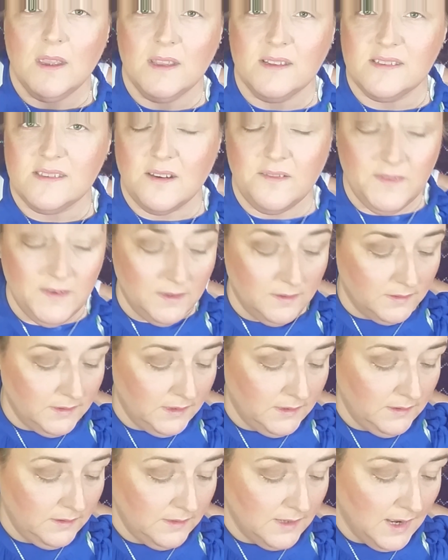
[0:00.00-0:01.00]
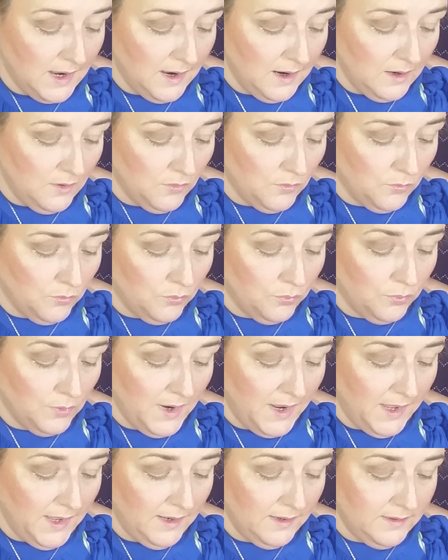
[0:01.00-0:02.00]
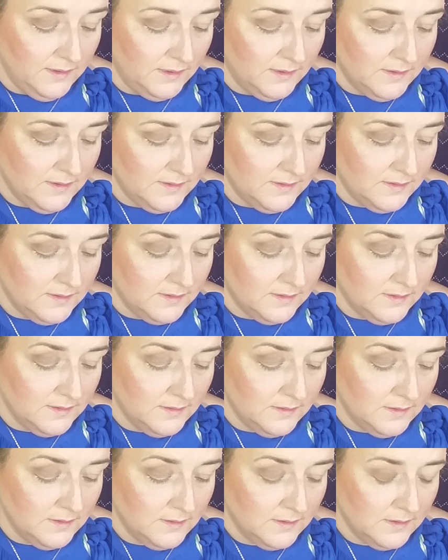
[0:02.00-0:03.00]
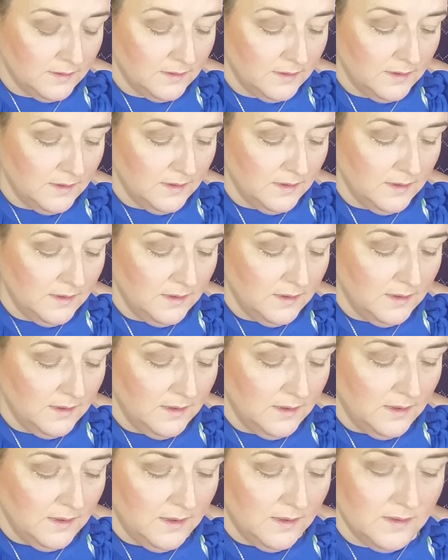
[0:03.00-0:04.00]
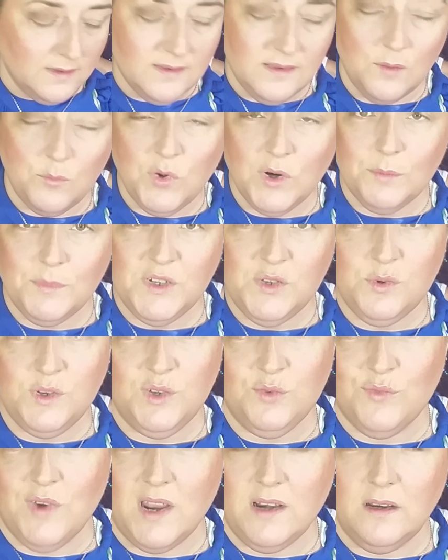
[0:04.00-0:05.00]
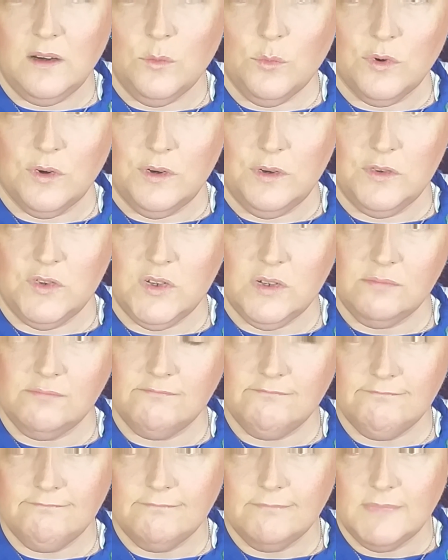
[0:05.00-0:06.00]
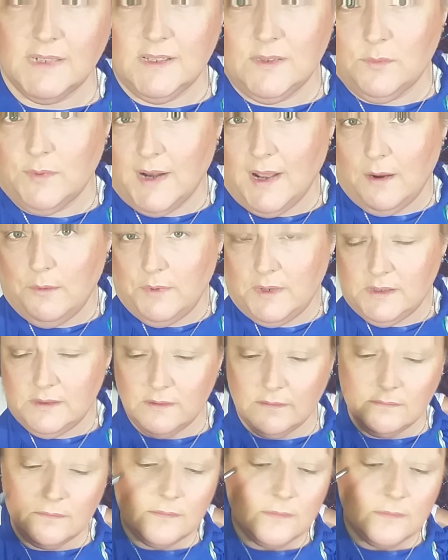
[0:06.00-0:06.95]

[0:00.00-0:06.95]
It's definitely not red. It's somewhere between red and orange is what I would